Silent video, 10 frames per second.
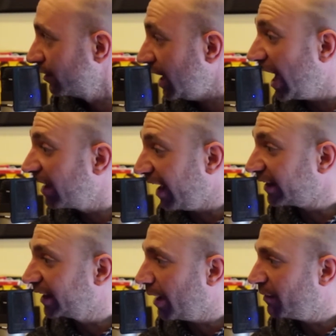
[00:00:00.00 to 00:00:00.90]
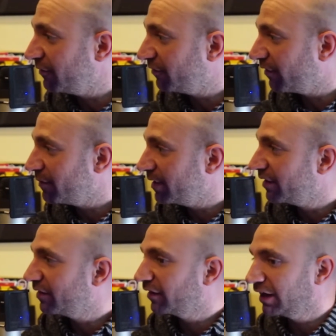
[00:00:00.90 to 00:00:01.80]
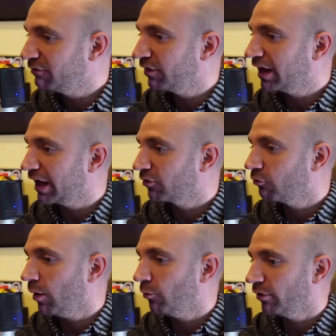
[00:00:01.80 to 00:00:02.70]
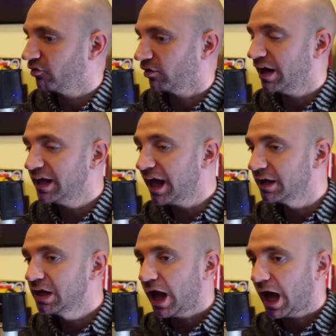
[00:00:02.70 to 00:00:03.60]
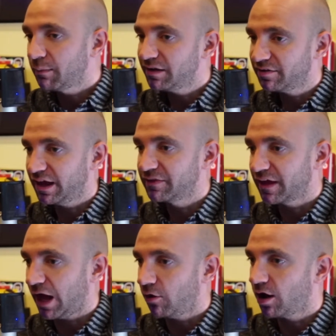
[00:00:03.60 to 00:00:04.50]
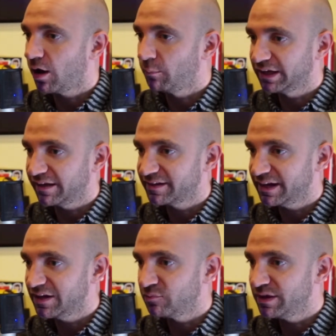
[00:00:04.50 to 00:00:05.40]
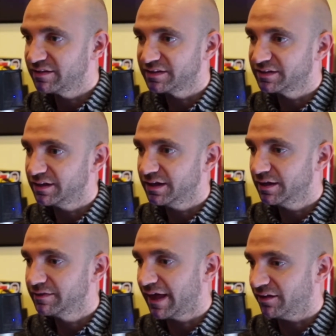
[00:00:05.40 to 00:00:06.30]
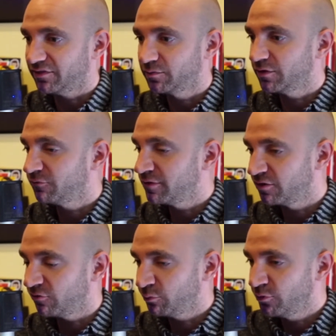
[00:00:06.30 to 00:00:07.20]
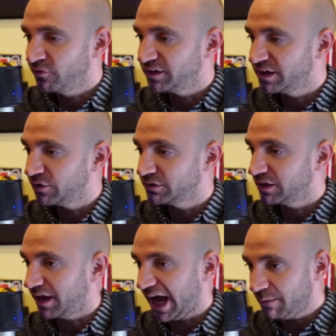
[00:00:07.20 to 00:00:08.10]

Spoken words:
Yeah, exactly. The level of, again, cooperation. And again, I'm not saying that how complex it is means that's definitive proof it did or didn't happen.